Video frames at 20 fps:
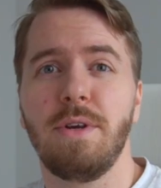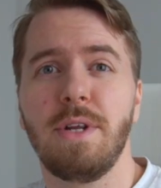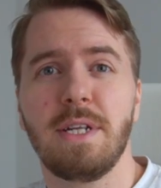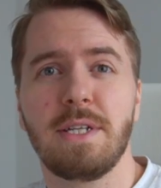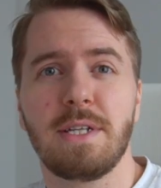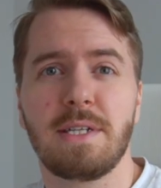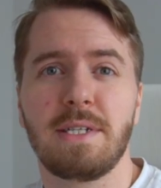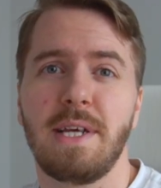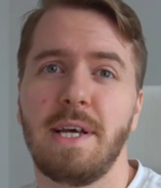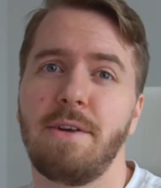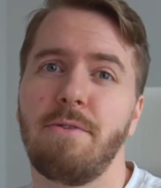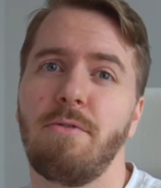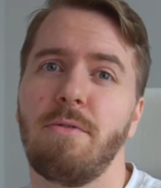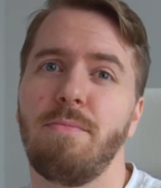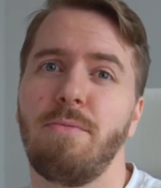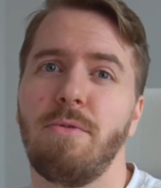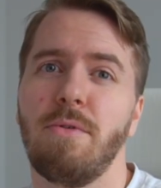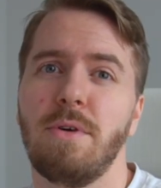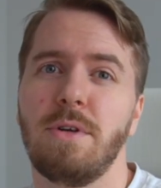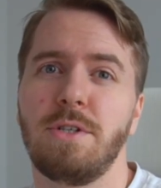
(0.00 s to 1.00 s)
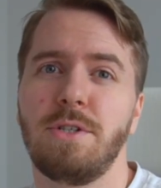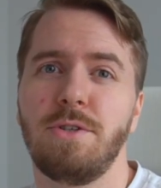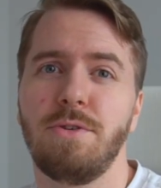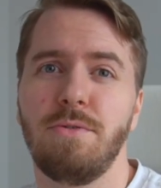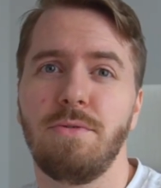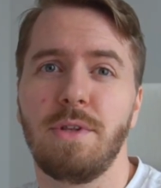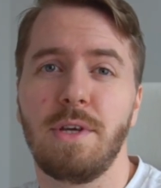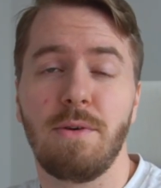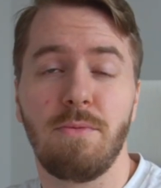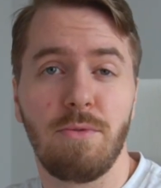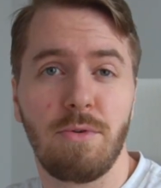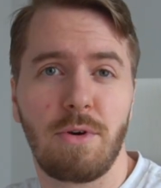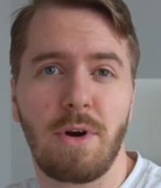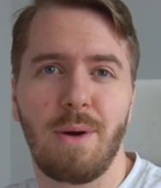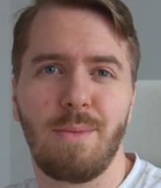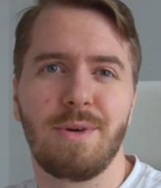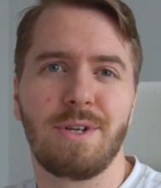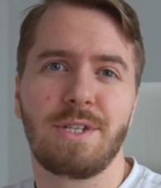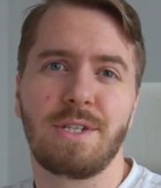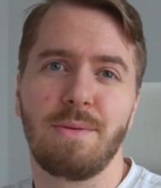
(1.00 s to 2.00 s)
need to send a report to the
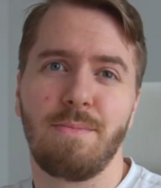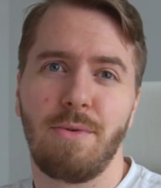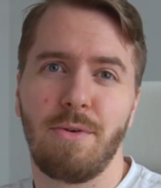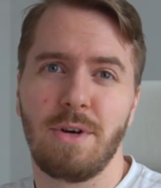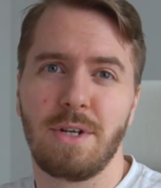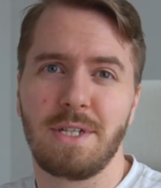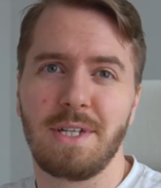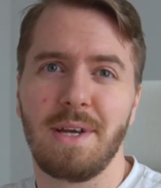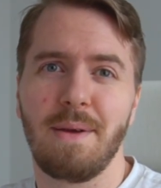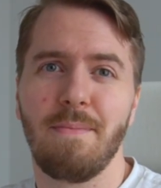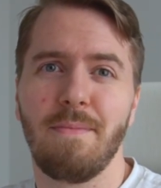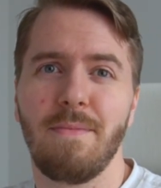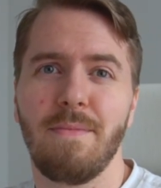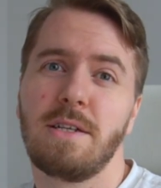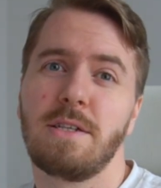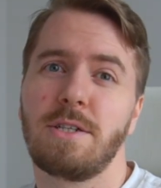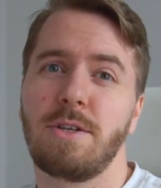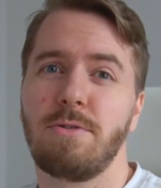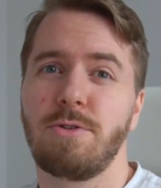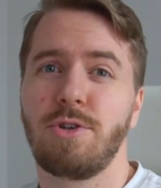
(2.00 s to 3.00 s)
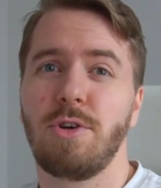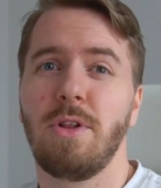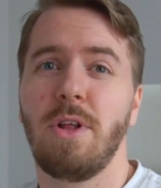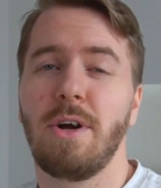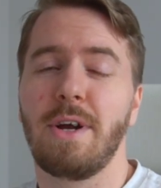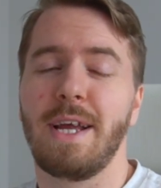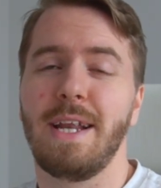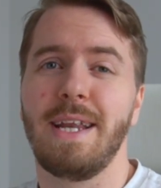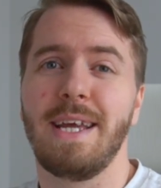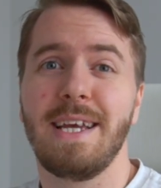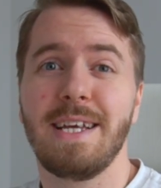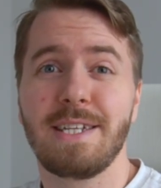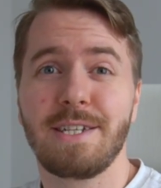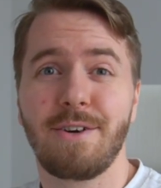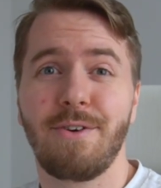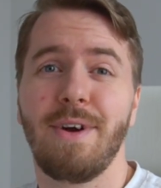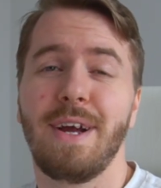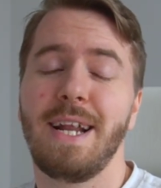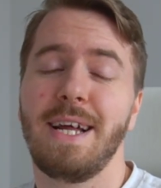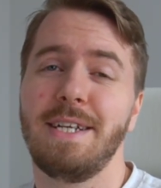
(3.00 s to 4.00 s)
WooCommerce support team. Social login is a
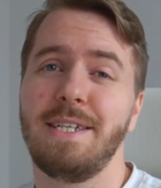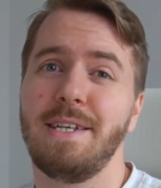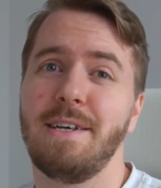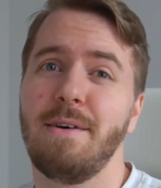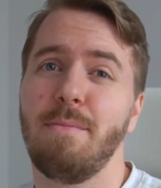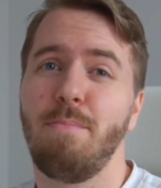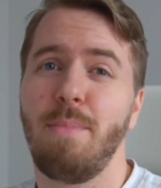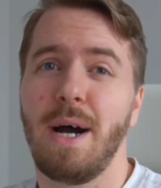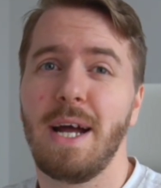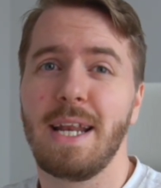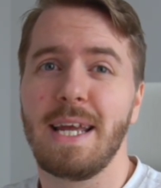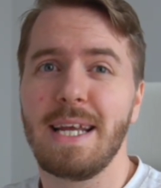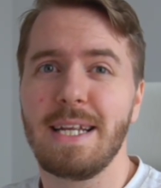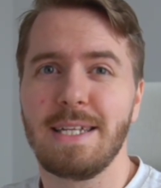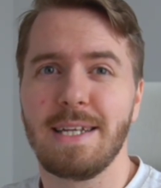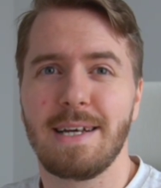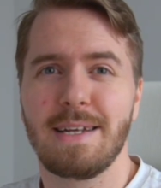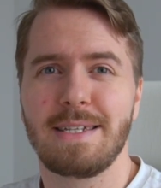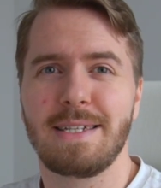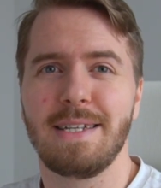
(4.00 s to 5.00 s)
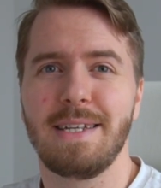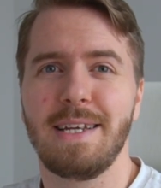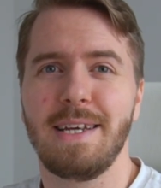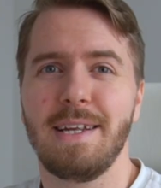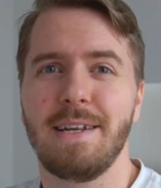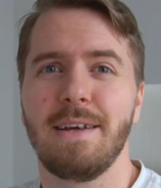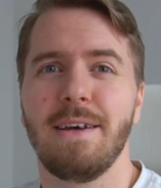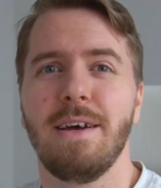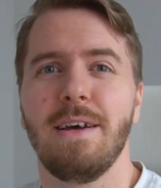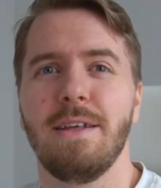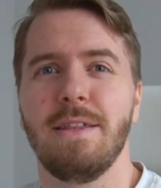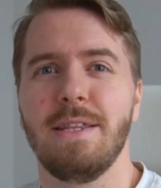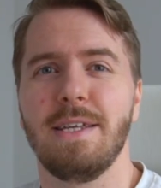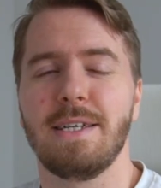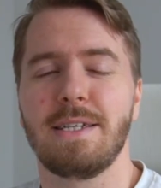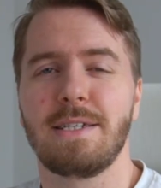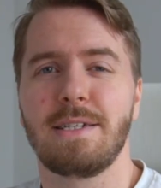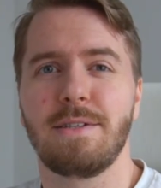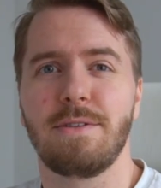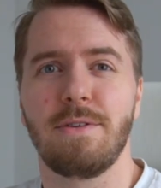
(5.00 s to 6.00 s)
great idea, but it does need
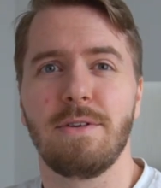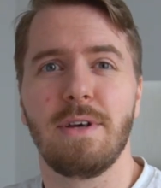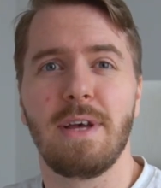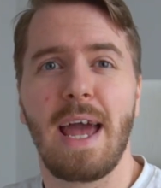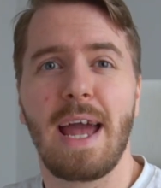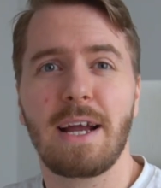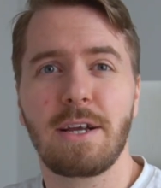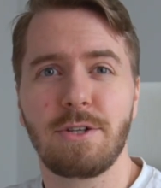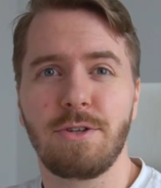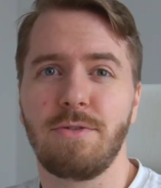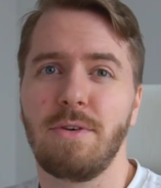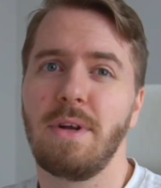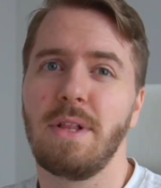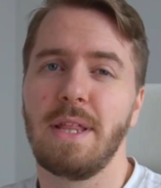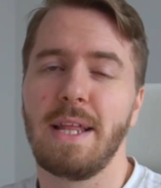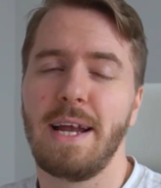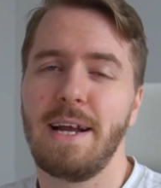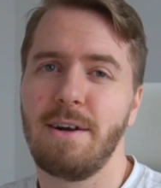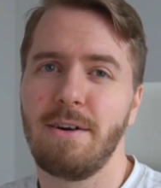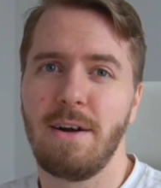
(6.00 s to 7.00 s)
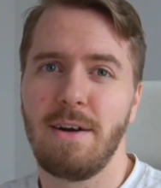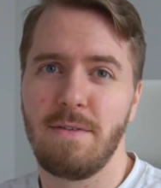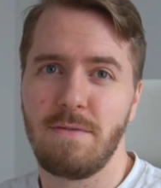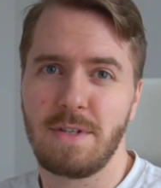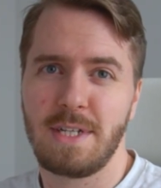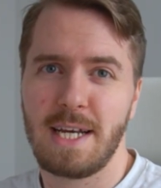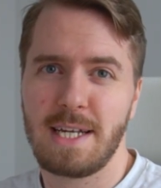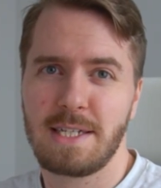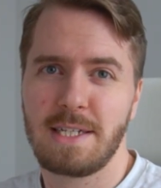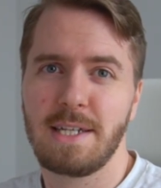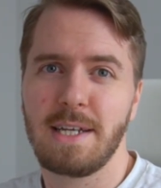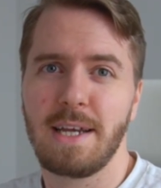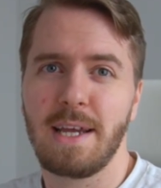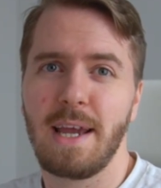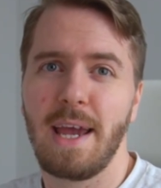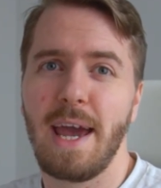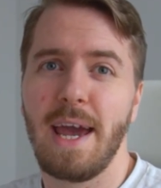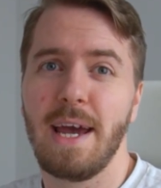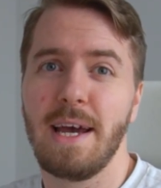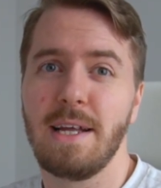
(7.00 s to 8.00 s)
this extra layer of testing
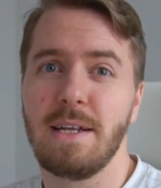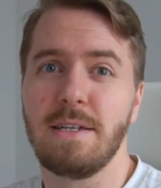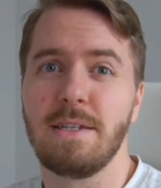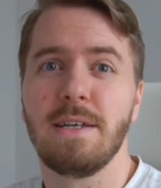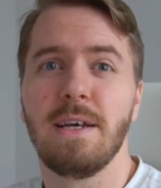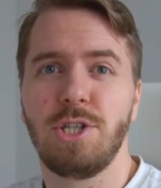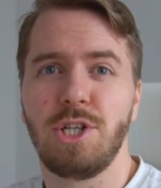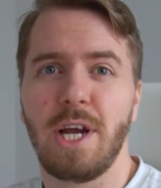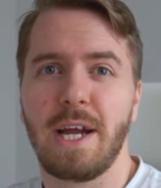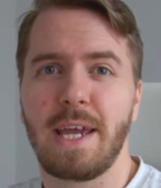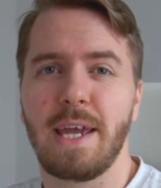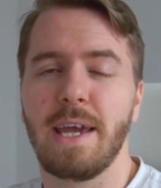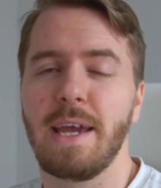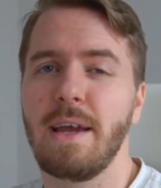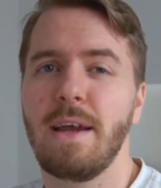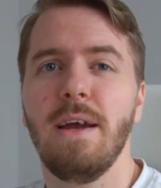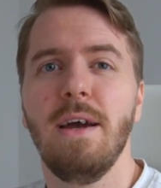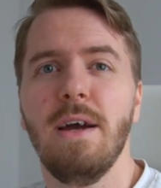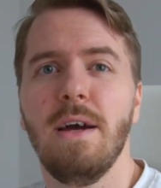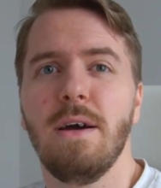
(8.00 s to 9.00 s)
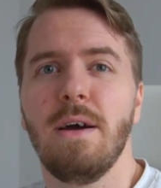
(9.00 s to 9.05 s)
and checking.